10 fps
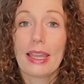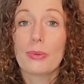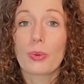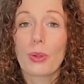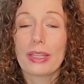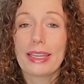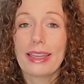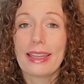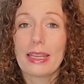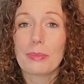Enrolling
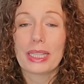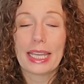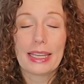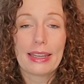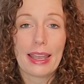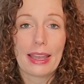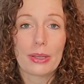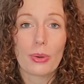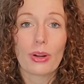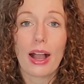in a Plan N
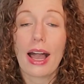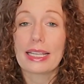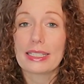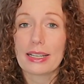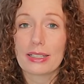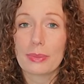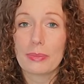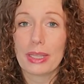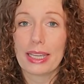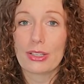or a high
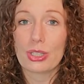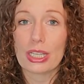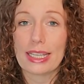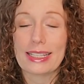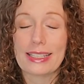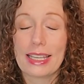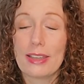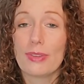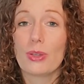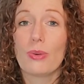deductible Plan G can
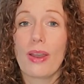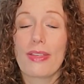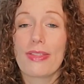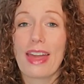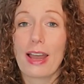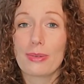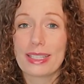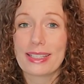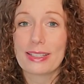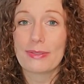save you
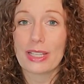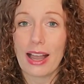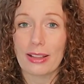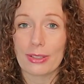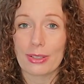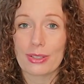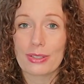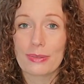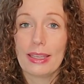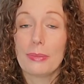thousands of
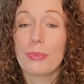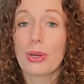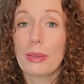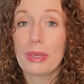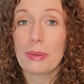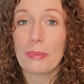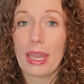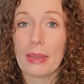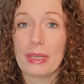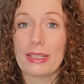dollars in premium
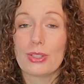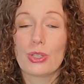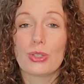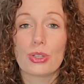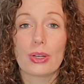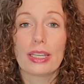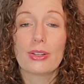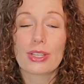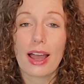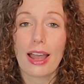payments during your
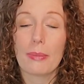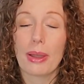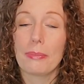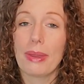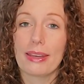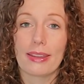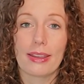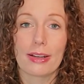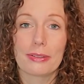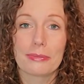time on Medicare.